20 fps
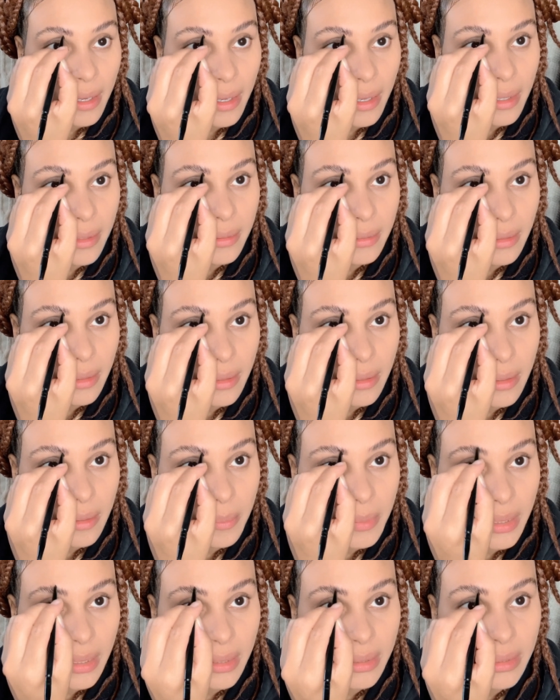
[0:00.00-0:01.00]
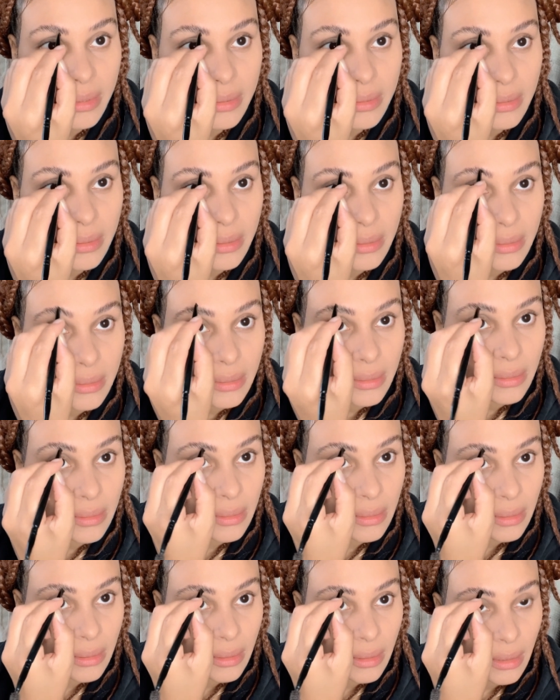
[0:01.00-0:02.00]
And like appliances,
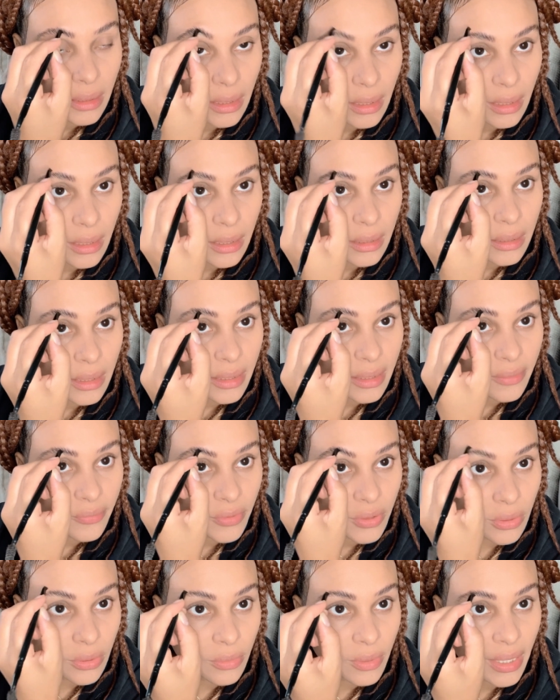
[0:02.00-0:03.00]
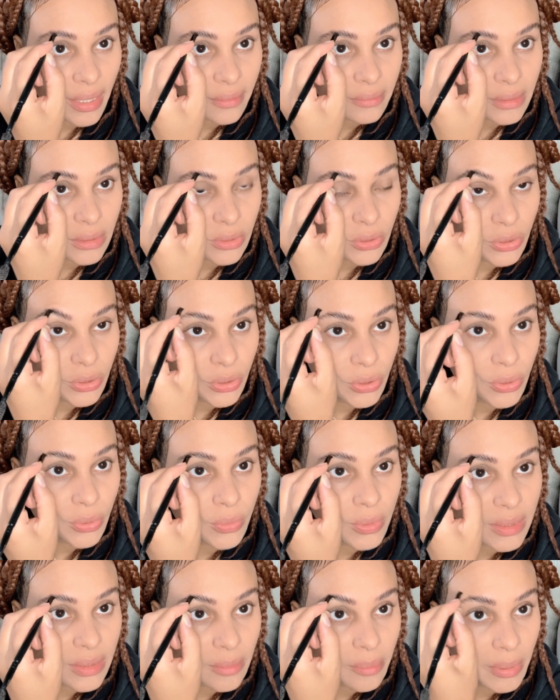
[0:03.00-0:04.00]
like if you don't have the
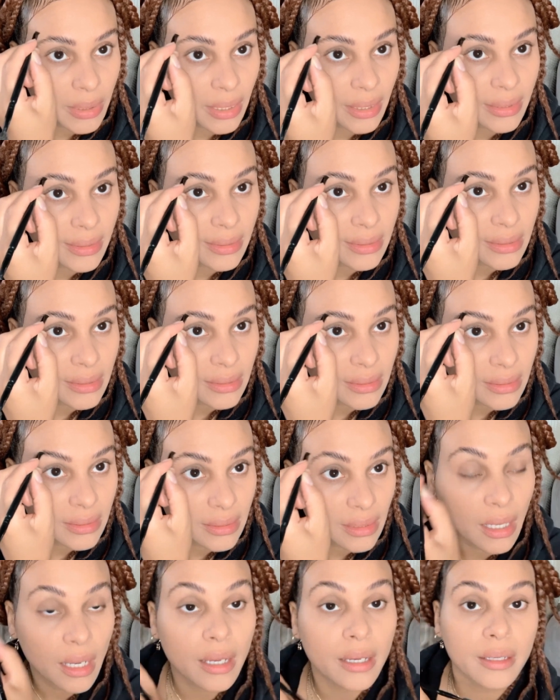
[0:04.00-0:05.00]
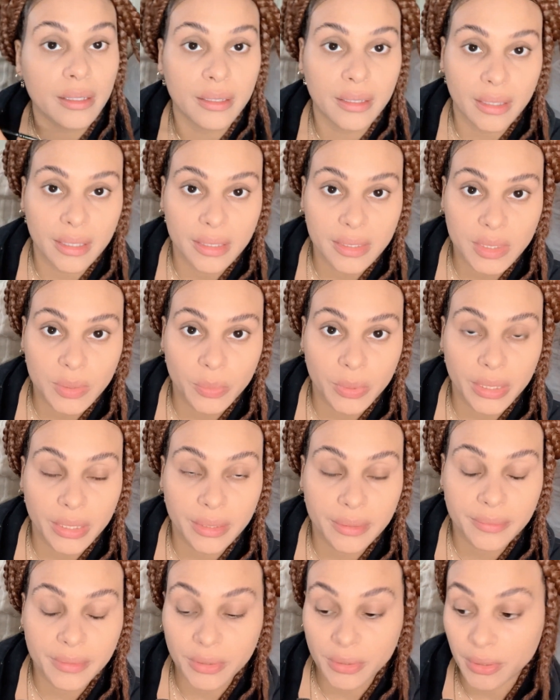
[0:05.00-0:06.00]
newest appliances, guess what,
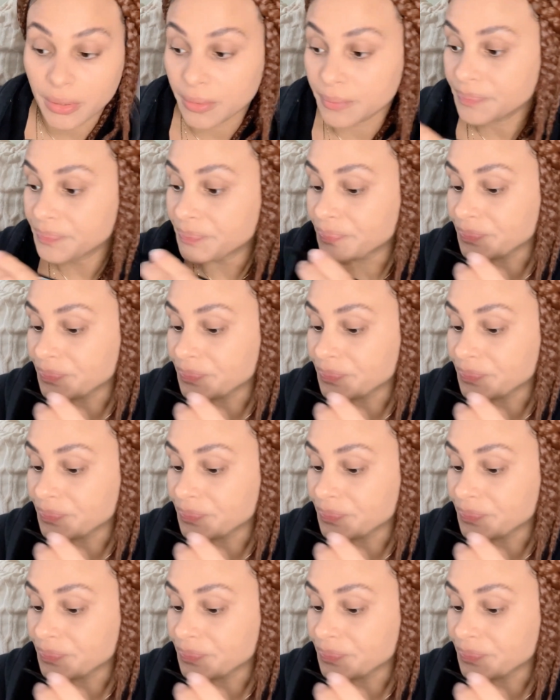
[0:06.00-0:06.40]
girl?